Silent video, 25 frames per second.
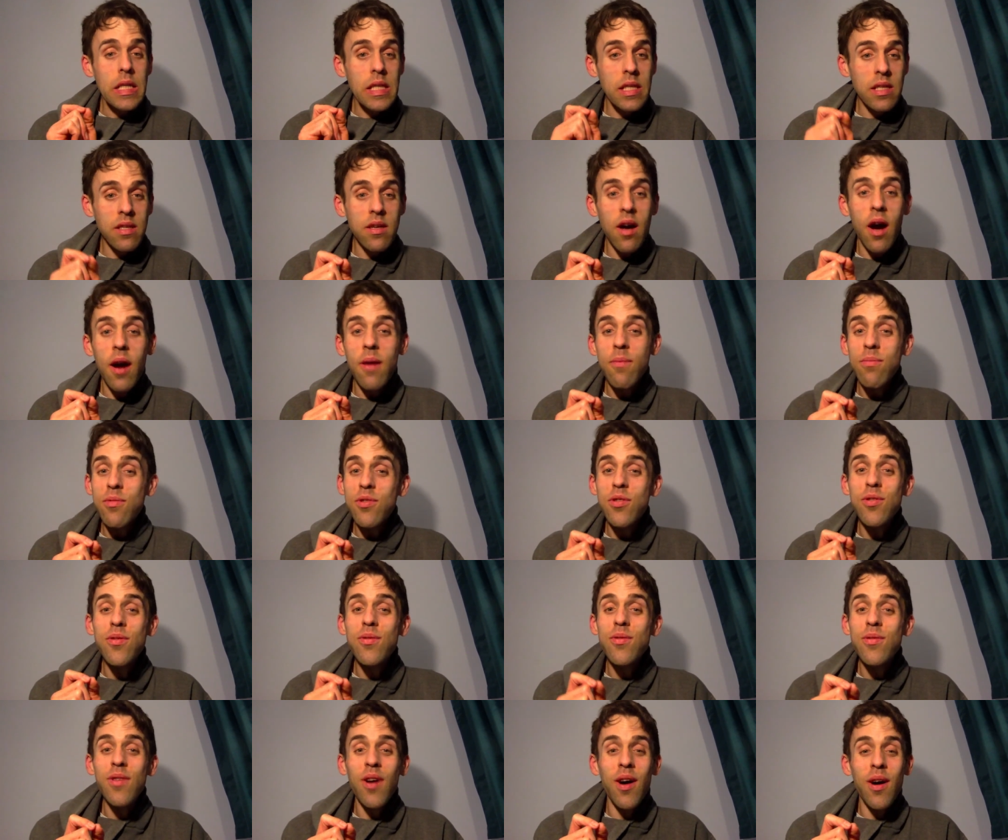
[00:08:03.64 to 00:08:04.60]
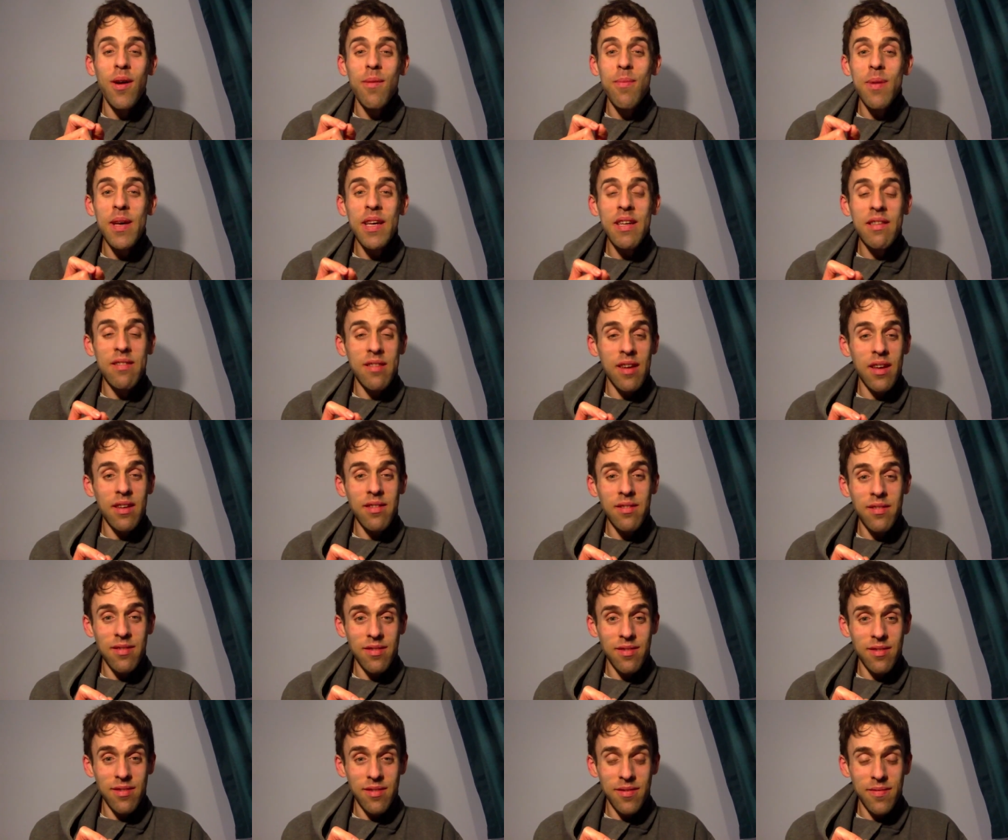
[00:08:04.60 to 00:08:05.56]
type 2
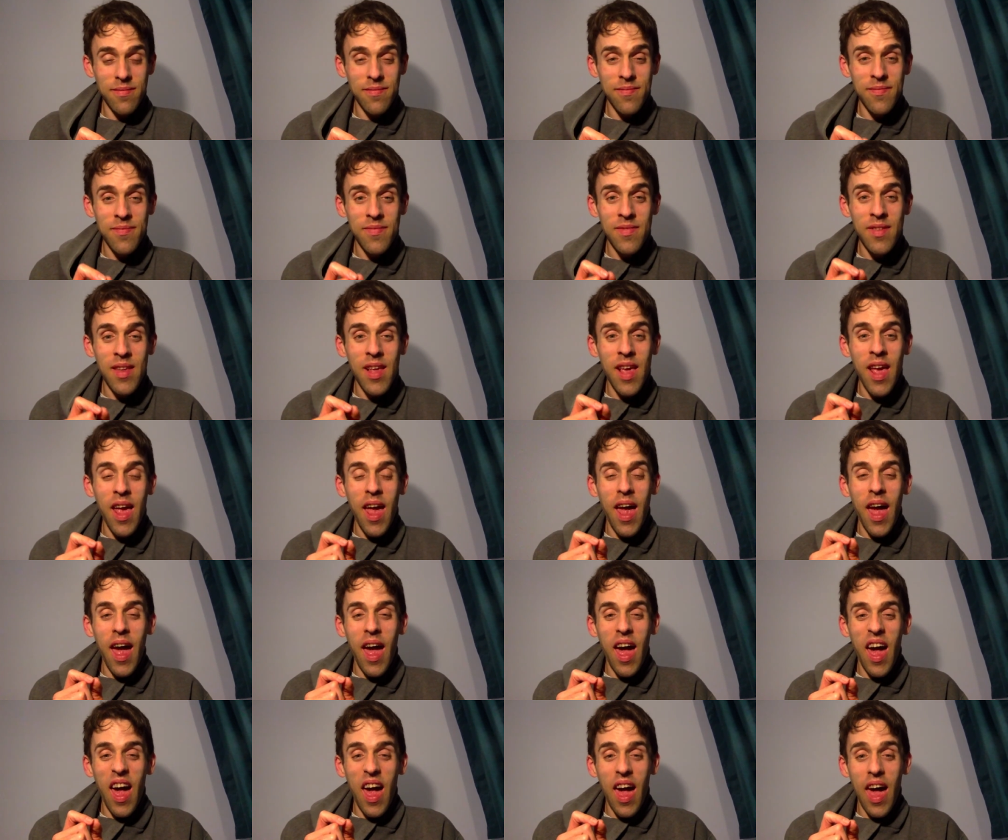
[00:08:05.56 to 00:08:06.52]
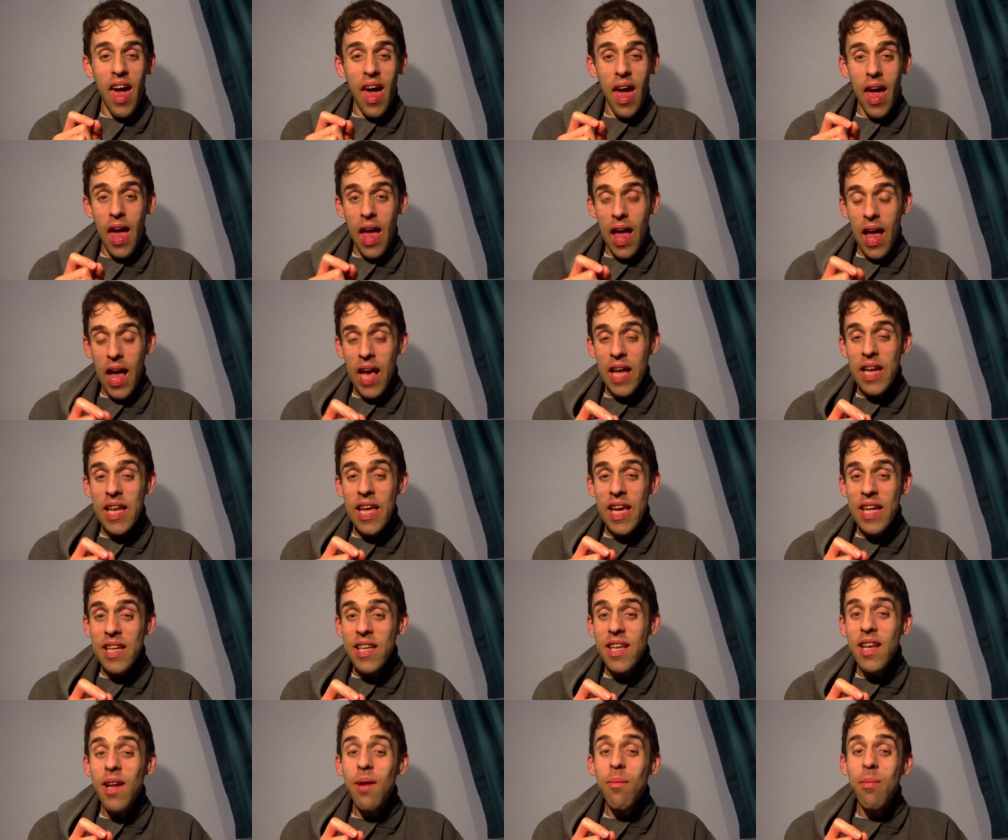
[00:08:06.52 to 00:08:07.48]
diabetes, and it
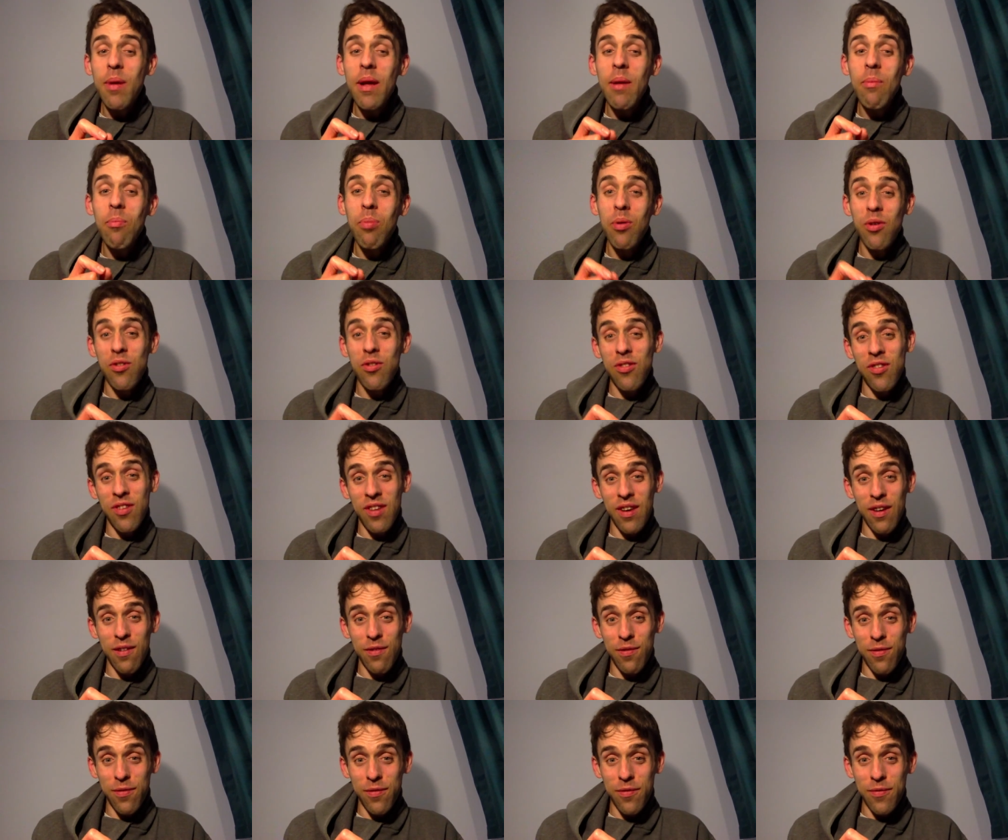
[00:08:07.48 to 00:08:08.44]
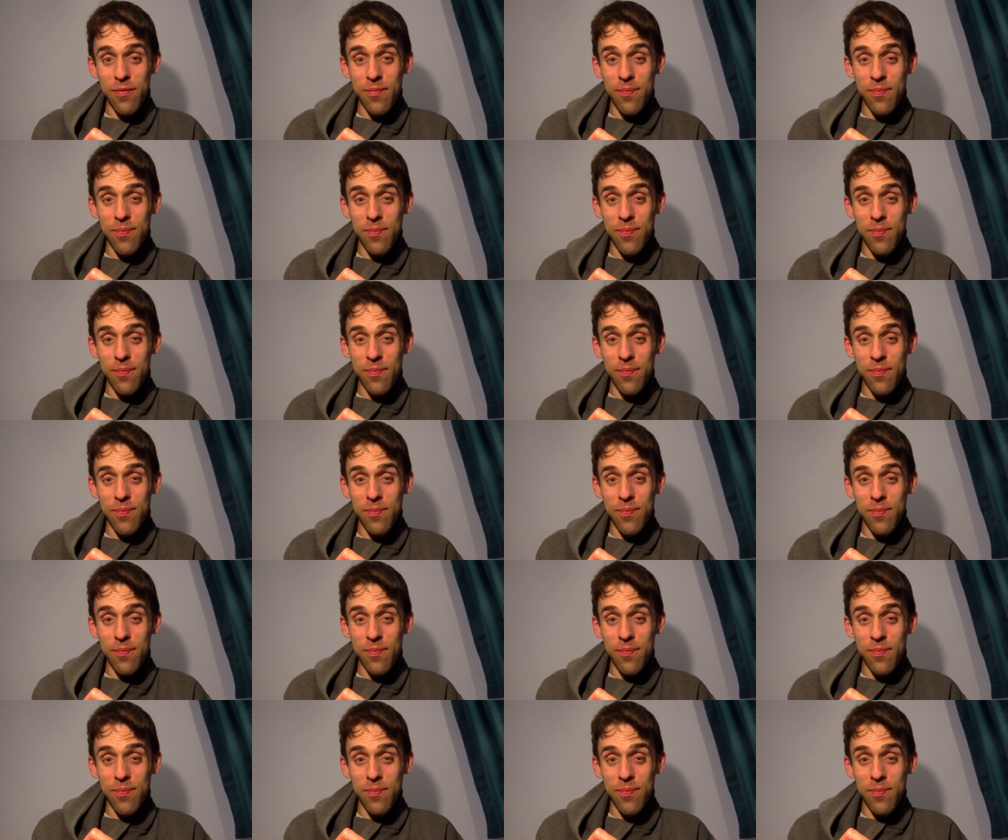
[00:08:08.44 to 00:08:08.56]
ended up being positive.